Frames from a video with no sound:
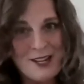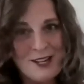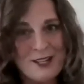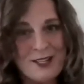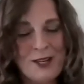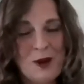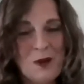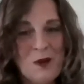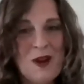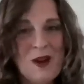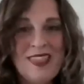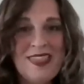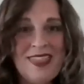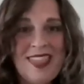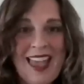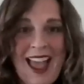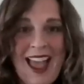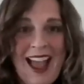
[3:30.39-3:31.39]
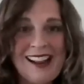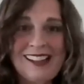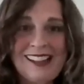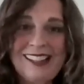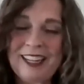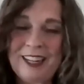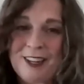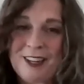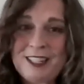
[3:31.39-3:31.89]
So with that,
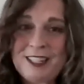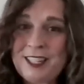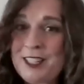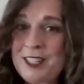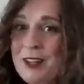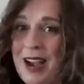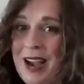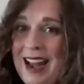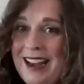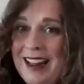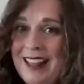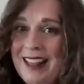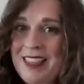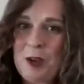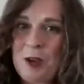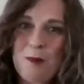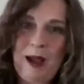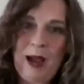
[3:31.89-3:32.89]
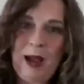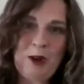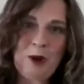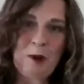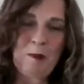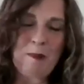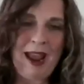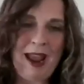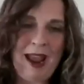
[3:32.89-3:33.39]
Clarence, is there anything about
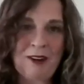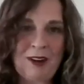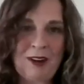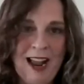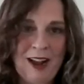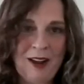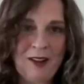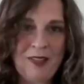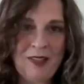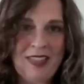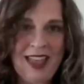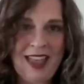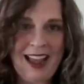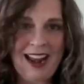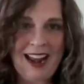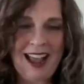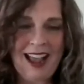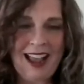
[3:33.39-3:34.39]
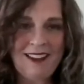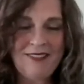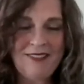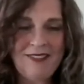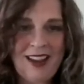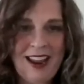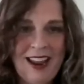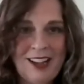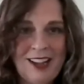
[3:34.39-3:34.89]
your background that I
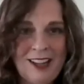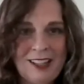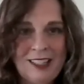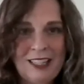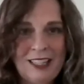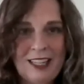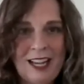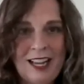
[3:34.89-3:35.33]
failed